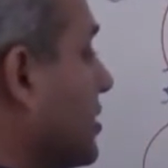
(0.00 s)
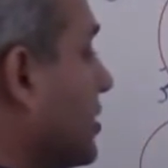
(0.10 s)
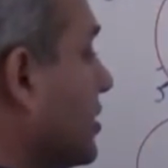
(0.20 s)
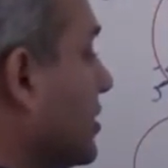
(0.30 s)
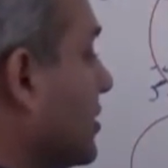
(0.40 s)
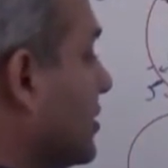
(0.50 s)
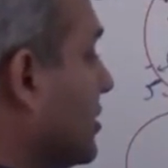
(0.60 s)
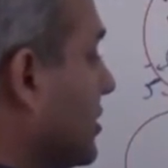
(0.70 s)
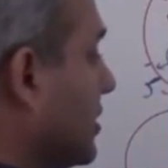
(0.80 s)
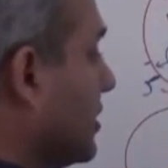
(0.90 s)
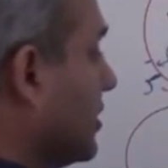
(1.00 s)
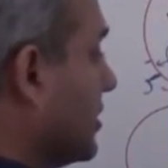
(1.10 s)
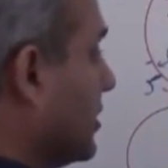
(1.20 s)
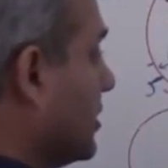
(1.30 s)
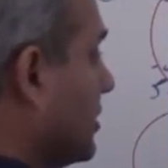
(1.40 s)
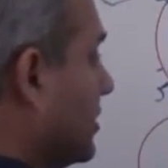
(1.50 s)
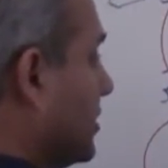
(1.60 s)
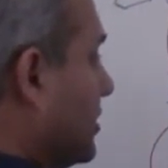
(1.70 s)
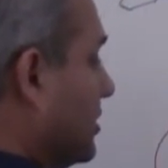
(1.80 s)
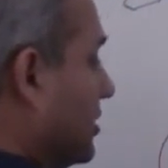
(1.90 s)

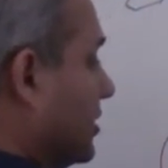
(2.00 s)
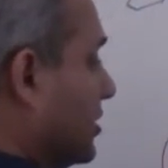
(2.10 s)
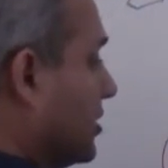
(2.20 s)
(no one is talking)